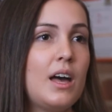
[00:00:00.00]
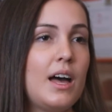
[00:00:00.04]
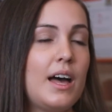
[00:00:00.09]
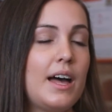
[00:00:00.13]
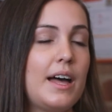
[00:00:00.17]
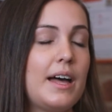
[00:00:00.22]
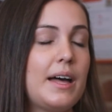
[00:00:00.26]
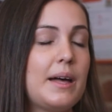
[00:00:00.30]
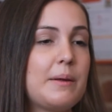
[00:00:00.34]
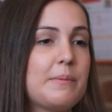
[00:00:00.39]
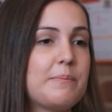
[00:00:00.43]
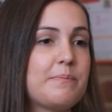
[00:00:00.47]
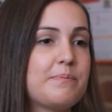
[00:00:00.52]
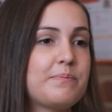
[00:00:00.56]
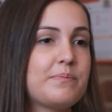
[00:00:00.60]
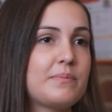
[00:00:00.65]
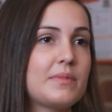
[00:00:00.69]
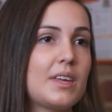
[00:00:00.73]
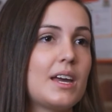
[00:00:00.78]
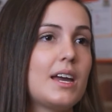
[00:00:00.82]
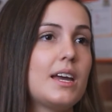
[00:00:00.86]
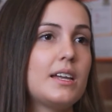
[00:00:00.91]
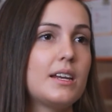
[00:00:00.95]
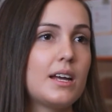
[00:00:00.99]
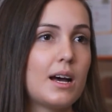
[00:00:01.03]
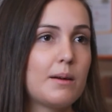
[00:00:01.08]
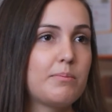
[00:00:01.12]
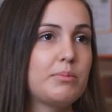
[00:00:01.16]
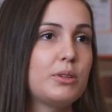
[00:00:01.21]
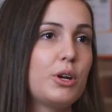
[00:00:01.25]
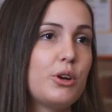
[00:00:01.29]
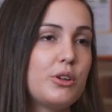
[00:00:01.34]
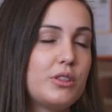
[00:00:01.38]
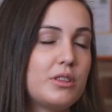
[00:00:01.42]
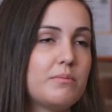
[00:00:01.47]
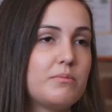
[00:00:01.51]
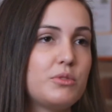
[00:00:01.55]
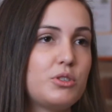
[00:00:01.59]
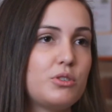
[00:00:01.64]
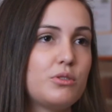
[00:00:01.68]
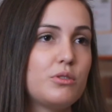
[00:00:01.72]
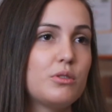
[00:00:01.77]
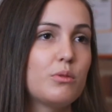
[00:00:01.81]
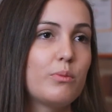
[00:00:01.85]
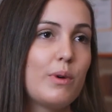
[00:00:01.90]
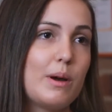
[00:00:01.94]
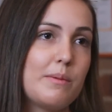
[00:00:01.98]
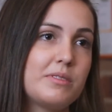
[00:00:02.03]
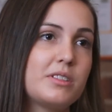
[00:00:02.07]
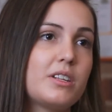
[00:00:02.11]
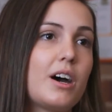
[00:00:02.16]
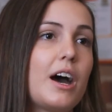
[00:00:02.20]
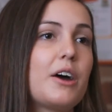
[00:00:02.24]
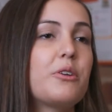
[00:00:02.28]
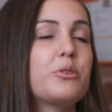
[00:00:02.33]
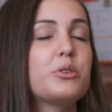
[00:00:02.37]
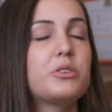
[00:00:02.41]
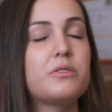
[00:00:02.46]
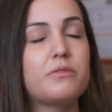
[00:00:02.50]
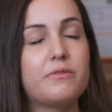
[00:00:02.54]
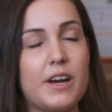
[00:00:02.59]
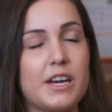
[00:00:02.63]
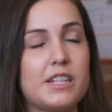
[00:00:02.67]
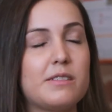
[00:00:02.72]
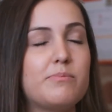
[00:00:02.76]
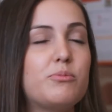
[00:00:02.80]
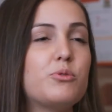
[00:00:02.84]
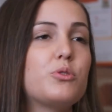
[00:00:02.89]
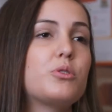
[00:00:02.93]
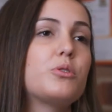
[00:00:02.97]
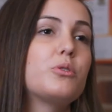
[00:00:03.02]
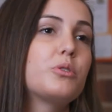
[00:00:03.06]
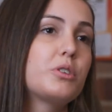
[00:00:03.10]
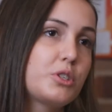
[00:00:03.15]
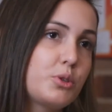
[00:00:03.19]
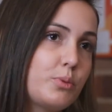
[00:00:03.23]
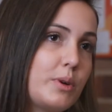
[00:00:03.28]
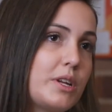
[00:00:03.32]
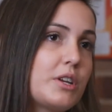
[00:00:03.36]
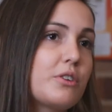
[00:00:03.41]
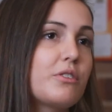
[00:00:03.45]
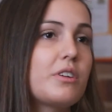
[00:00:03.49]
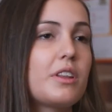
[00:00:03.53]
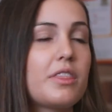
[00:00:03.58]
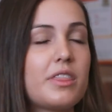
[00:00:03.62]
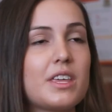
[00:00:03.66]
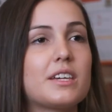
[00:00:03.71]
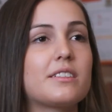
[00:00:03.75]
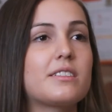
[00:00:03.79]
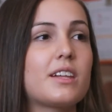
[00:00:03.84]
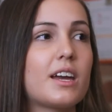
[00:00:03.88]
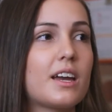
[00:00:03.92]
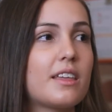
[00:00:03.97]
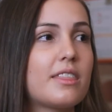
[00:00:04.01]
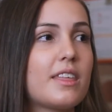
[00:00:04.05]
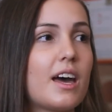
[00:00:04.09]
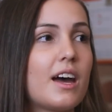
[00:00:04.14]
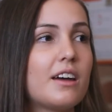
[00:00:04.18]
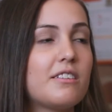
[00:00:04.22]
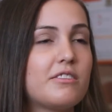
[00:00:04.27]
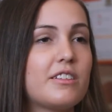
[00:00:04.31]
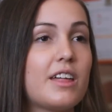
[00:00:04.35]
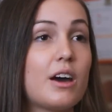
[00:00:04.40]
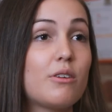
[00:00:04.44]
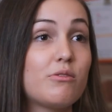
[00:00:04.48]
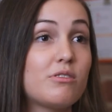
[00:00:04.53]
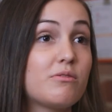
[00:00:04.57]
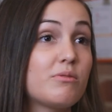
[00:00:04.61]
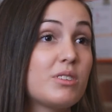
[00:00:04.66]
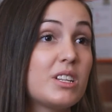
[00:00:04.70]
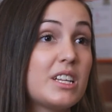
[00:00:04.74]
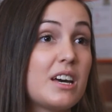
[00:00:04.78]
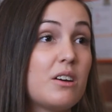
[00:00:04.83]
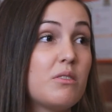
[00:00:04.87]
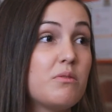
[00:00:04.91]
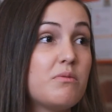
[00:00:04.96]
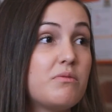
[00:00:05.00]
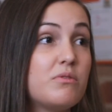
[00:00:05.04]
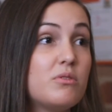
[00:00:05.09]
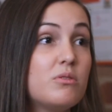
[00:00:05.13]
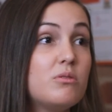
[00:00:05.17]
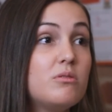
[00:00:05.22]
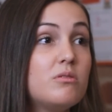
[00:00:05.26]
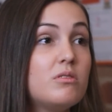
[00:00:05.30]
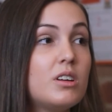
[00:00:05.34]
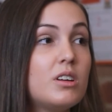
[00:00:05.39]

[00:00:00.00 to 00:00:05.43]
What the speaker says: and upload them to the website or to Facebook or to Twitter and things like that. So that was really helpful.